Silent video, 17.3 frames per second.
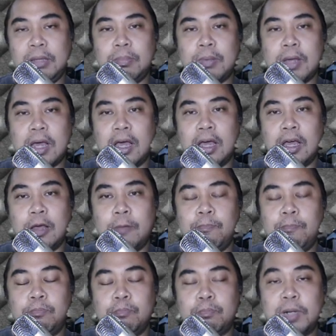
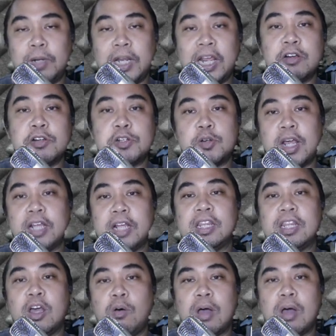um, players right
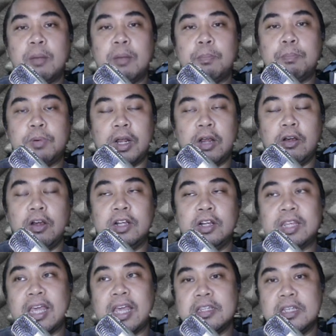now are
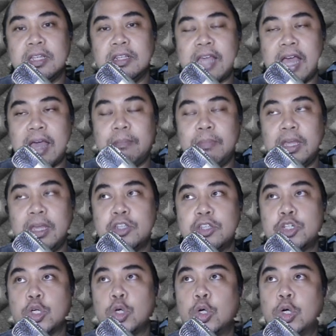prioritizing
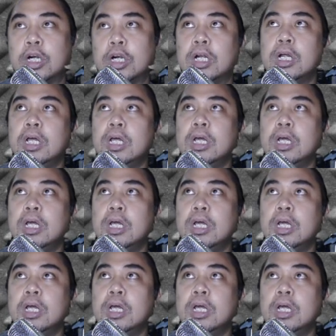damage or